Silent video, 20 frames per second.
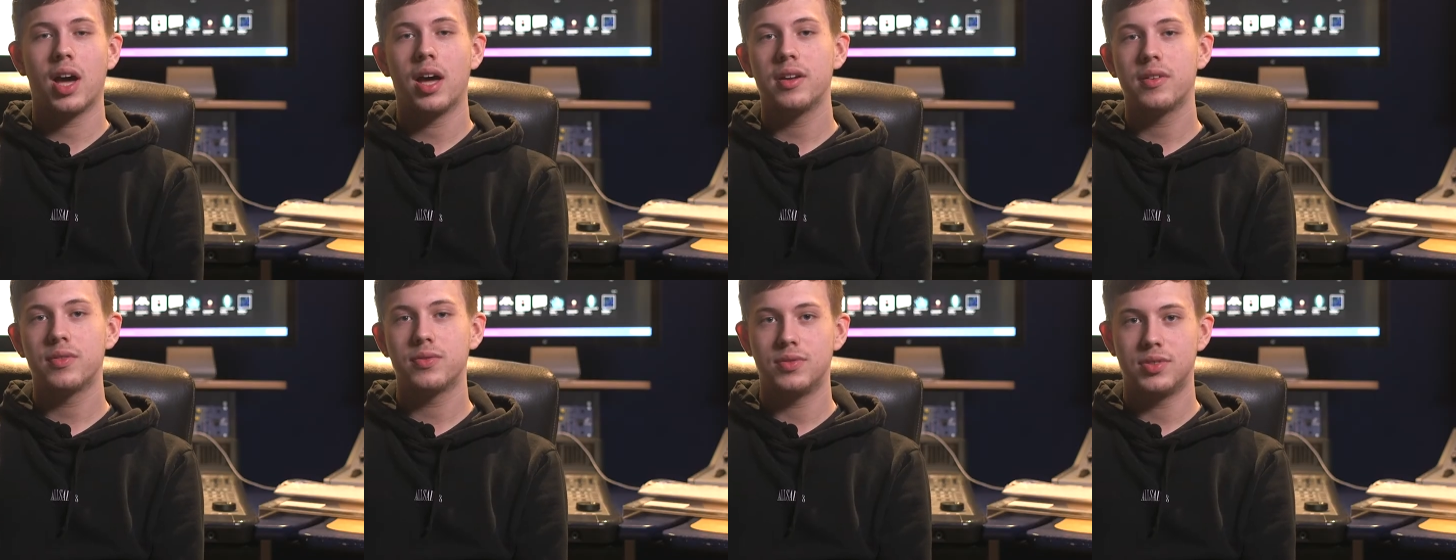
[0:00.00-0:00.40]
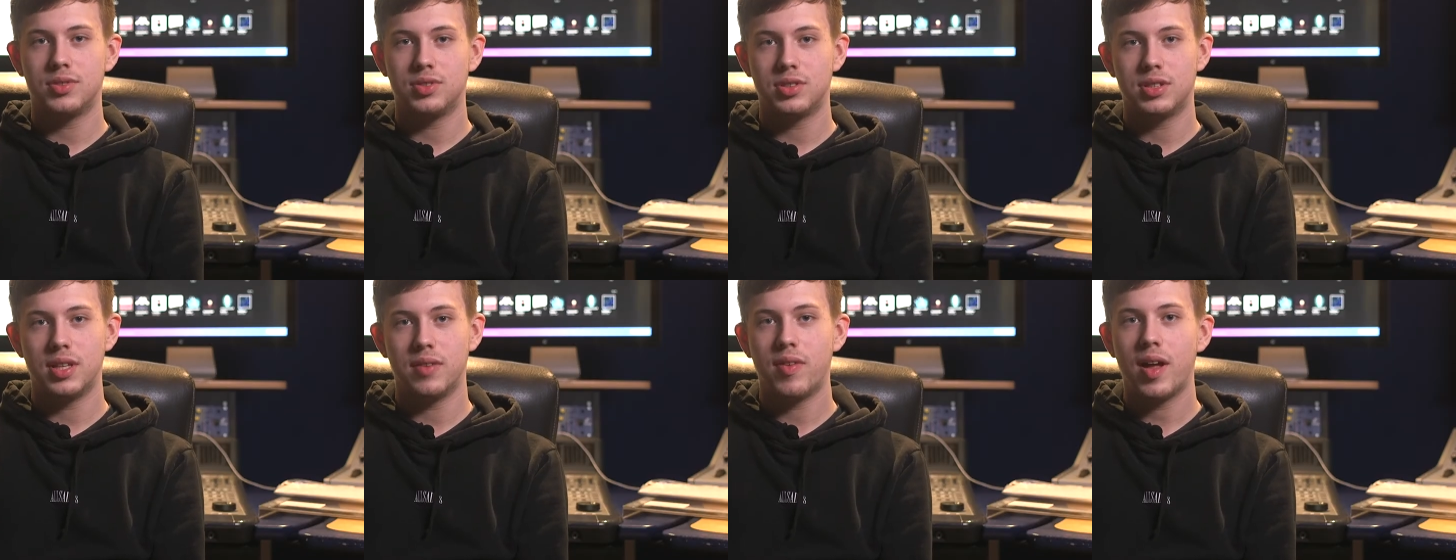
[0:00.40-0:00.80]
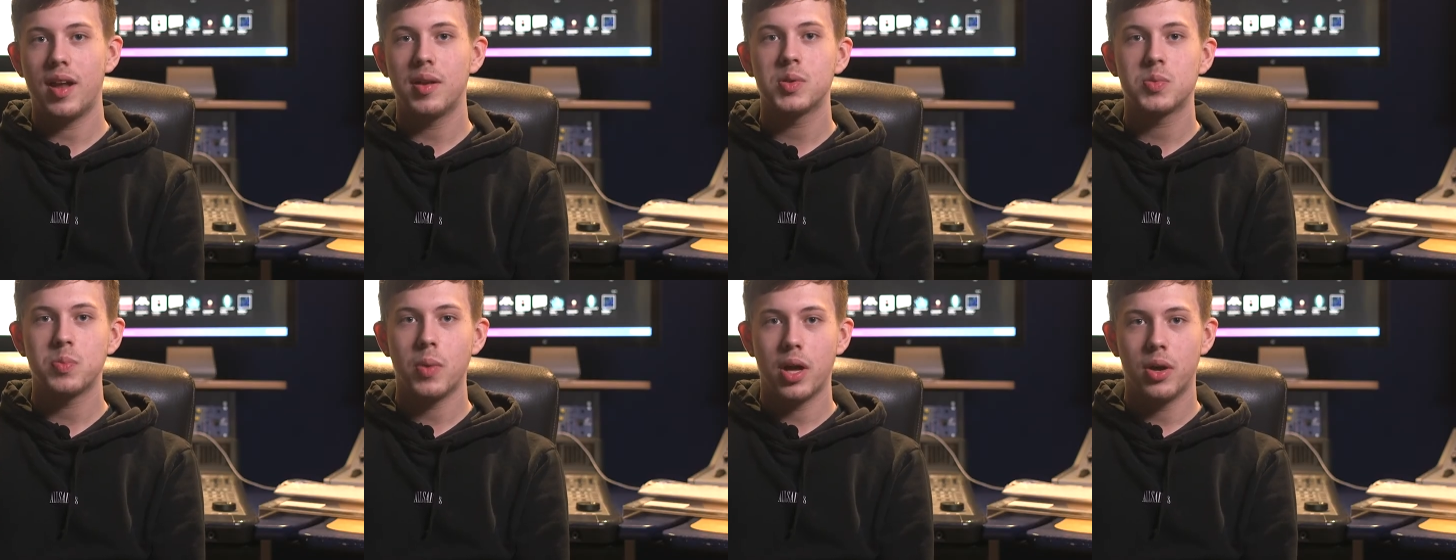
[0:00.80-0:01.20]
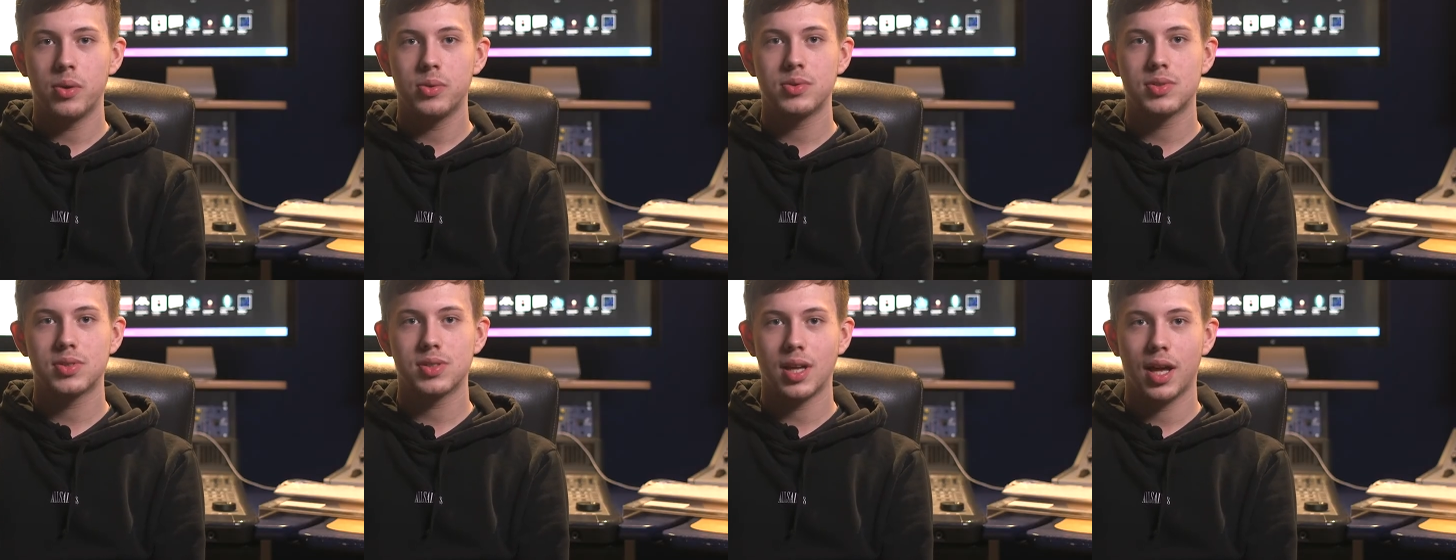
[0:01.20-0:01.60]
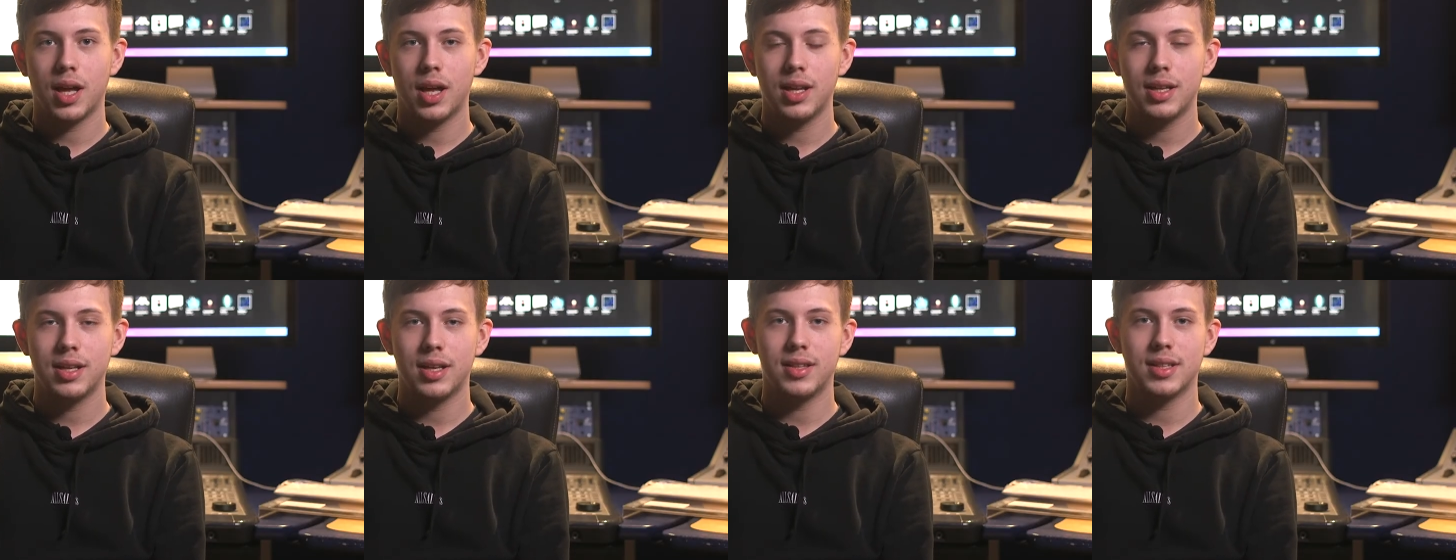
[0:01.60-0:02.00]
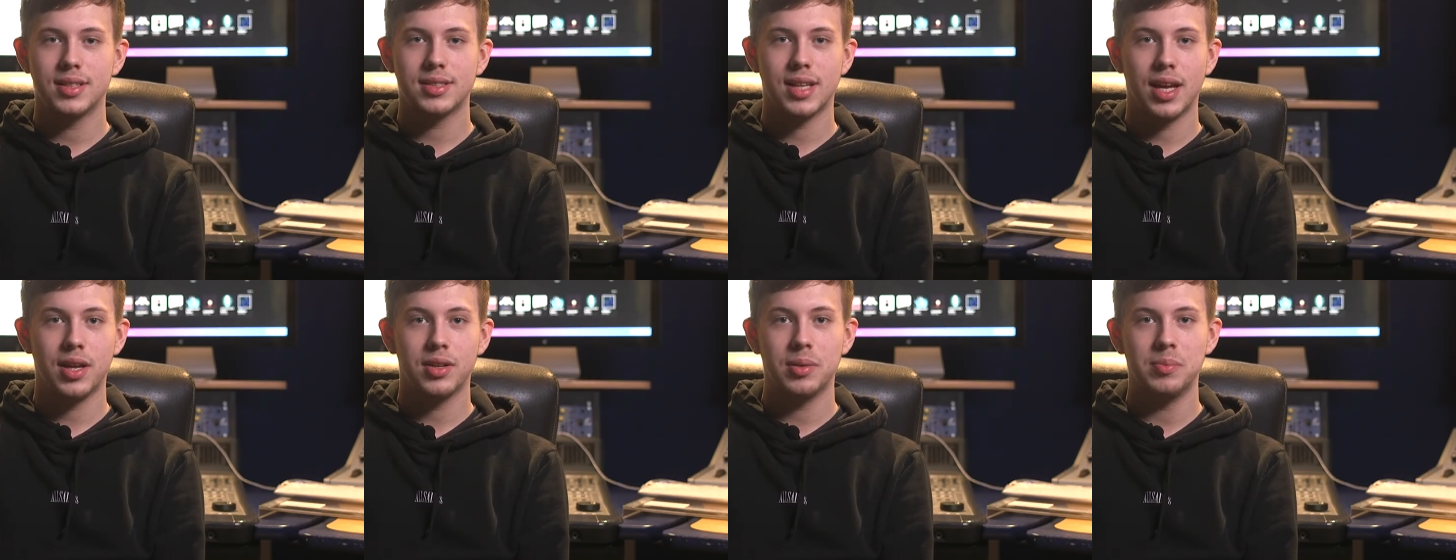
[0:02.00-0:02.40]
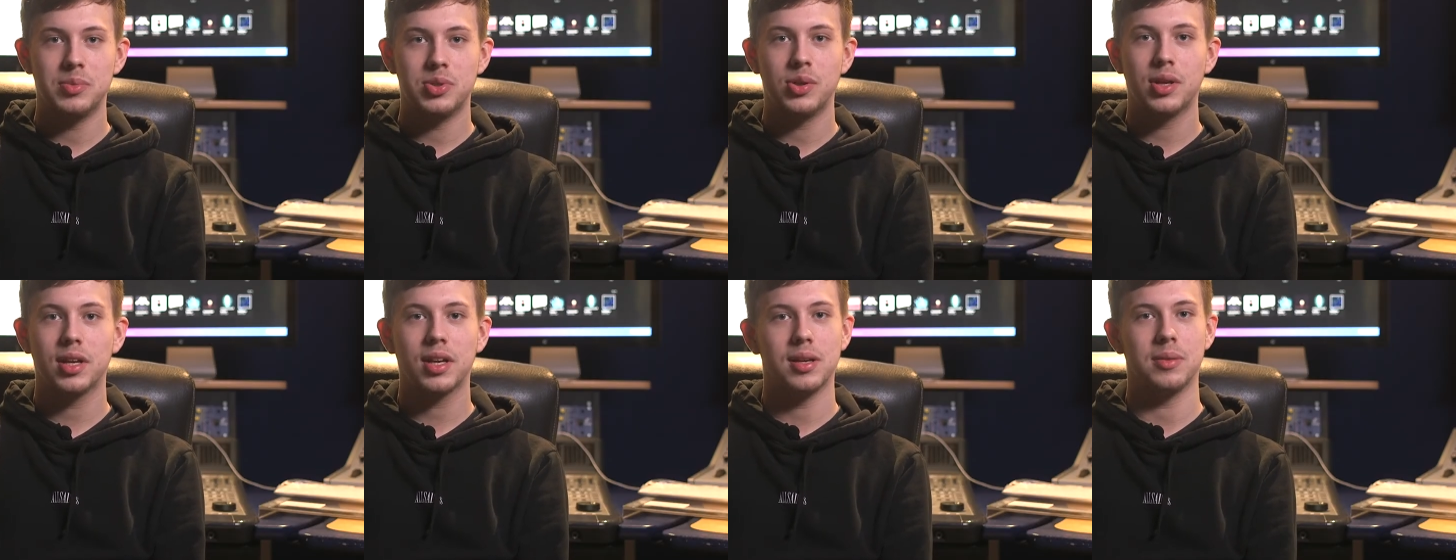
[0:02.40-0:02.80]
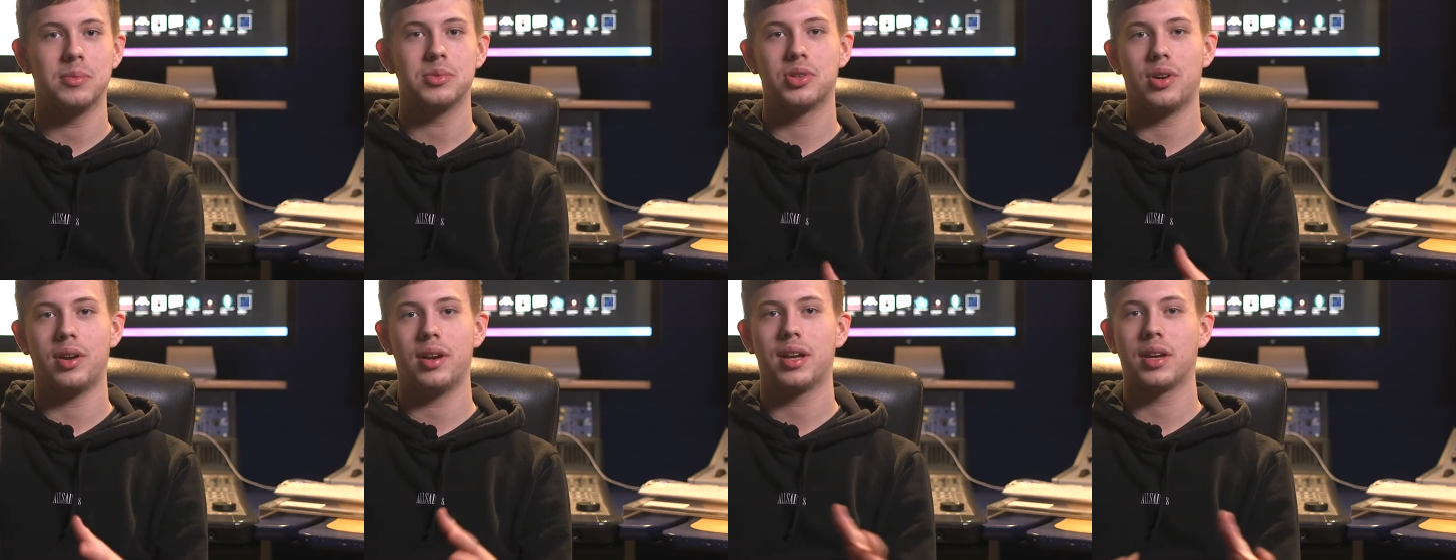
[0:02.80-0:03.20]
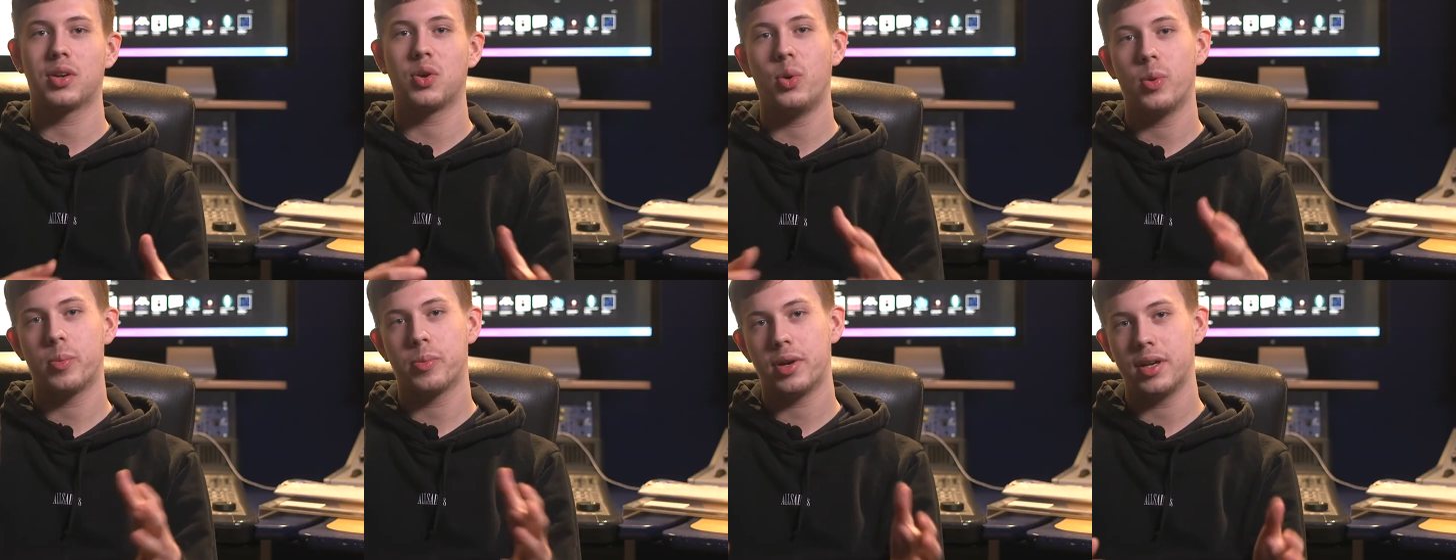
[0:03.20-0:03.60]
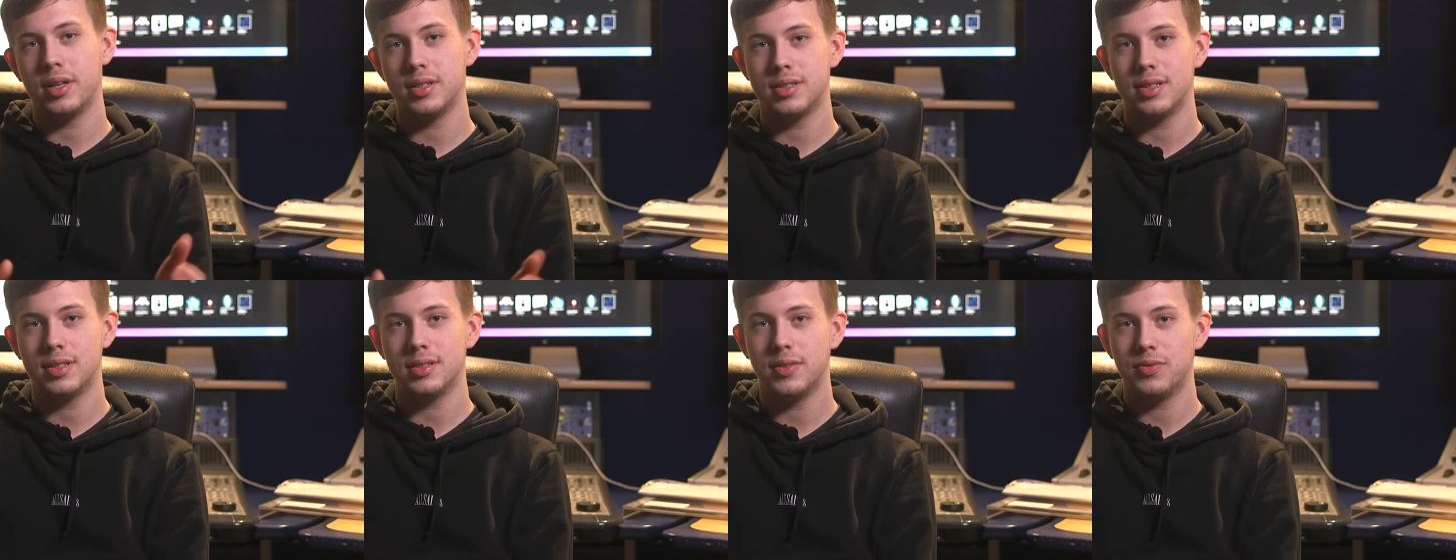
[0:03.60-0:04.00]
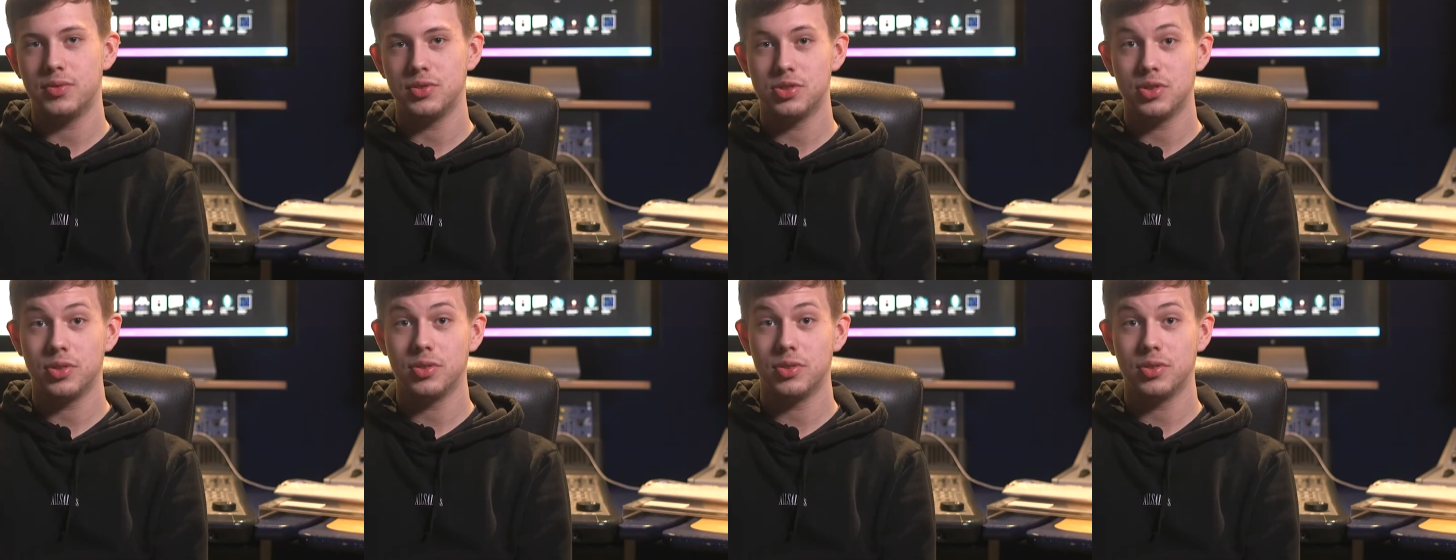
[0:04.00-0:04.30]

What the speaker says: kind of developed my own style in the sound I'm doing, and I'm trying to incorporate into different